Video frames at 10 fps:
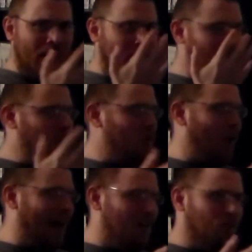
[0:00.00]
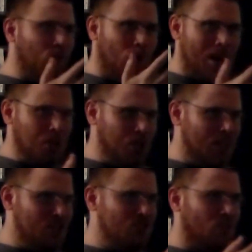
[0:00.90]
If you have
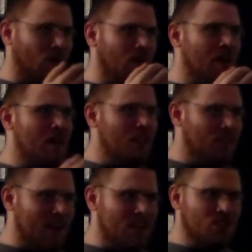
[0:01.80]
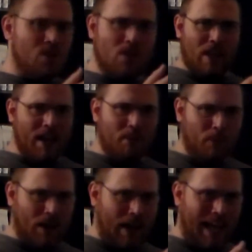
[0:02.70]
questions or things like
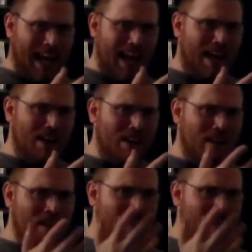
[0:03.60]
me to add,